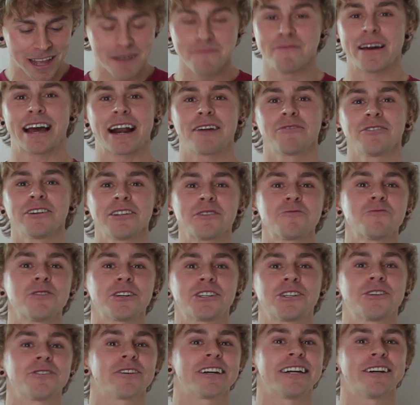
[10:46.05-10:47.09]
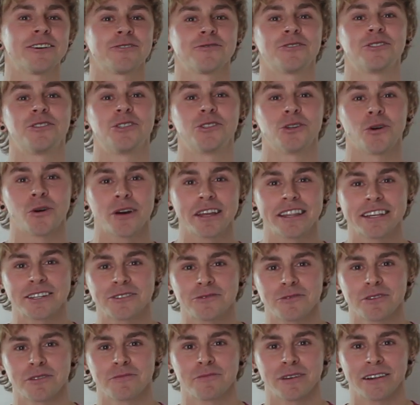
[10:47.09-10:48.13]
Man, I really wish you were here to enjoy
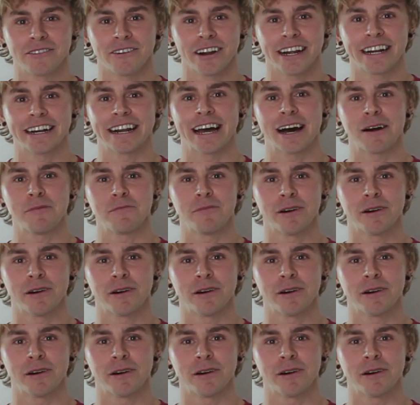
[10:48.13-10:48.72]
this with me right now,